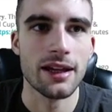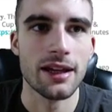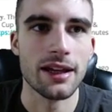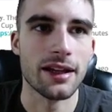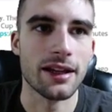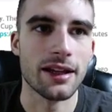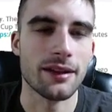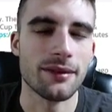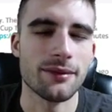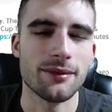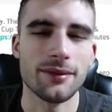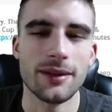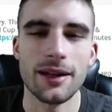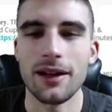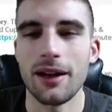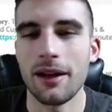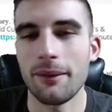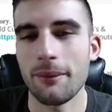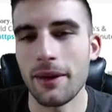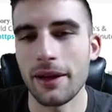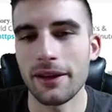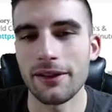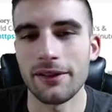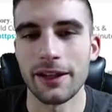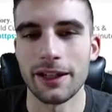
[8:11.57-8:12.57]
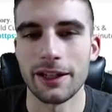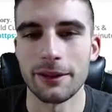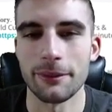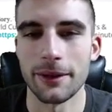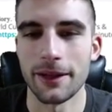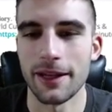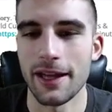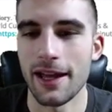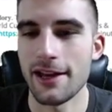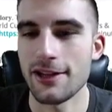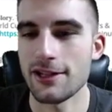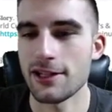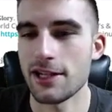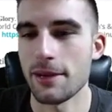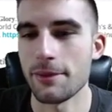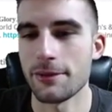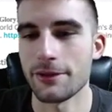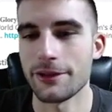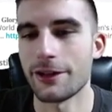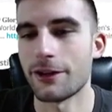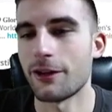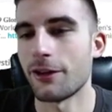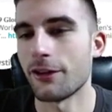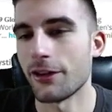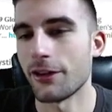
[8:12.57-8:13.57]
And well, I might like him in cash games
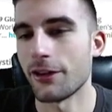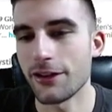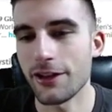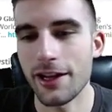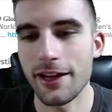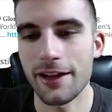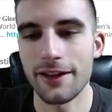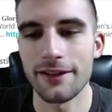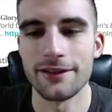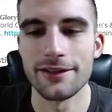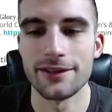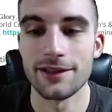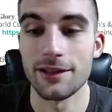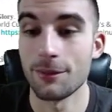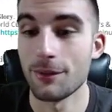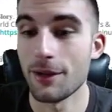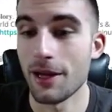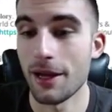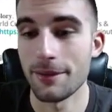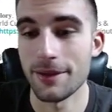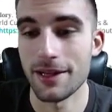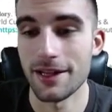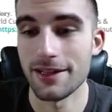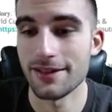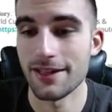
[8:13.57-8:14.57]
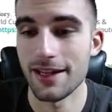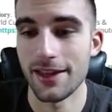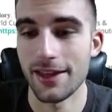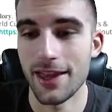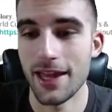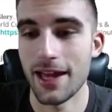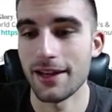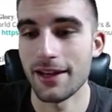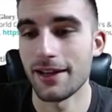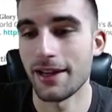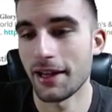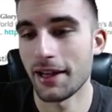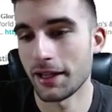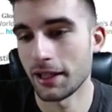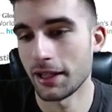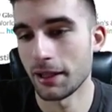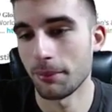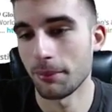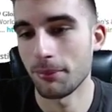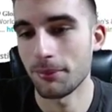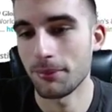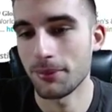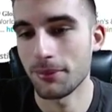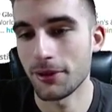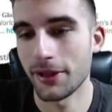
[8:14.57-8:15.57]
later on in the day. Sometimes I say that, and I end
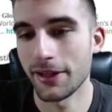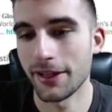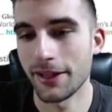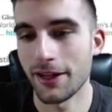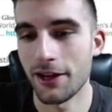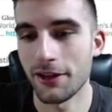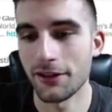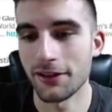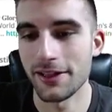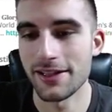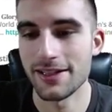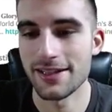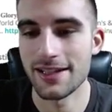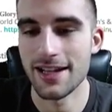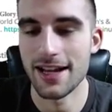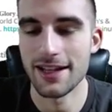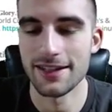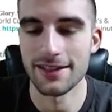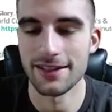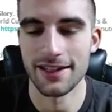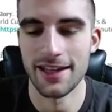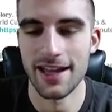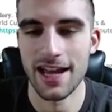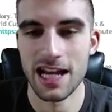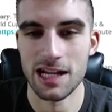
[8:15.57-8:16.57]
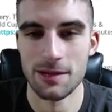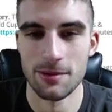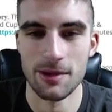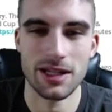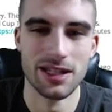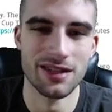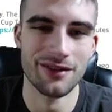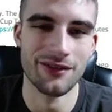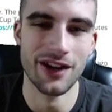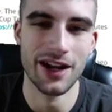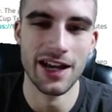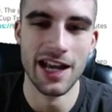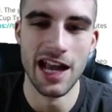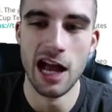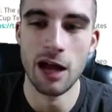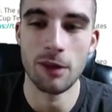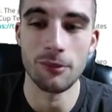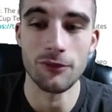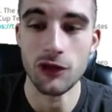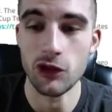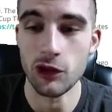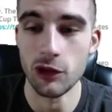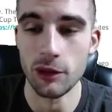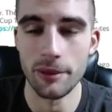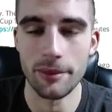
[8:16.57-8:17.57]
up getting on these guys in cash. But as of right now,
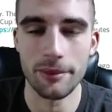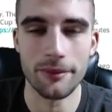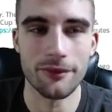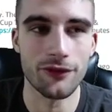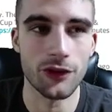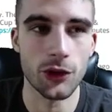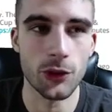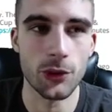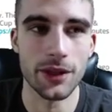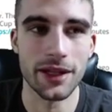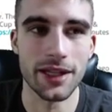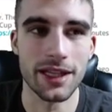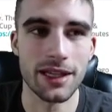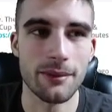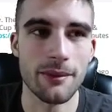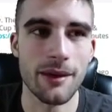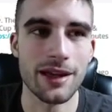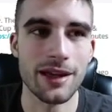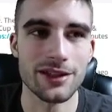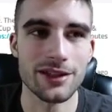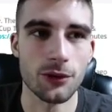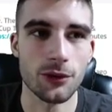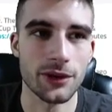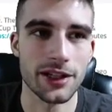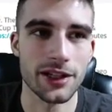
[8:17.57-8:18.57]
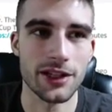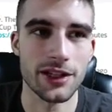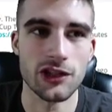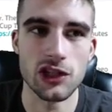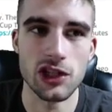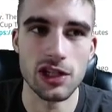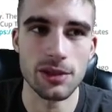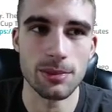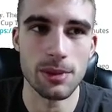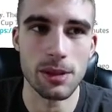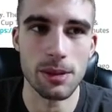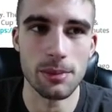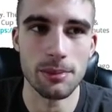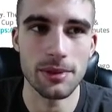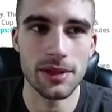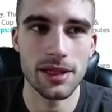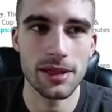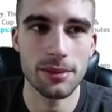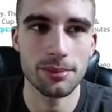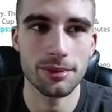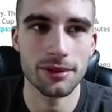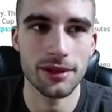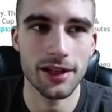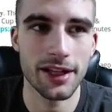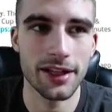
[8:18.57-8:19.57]
I'm viewing him as only a
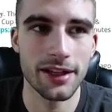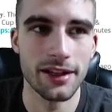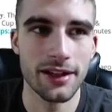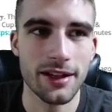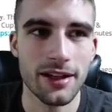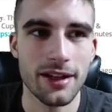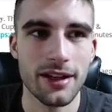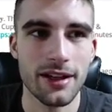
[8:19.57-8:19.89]
GPP play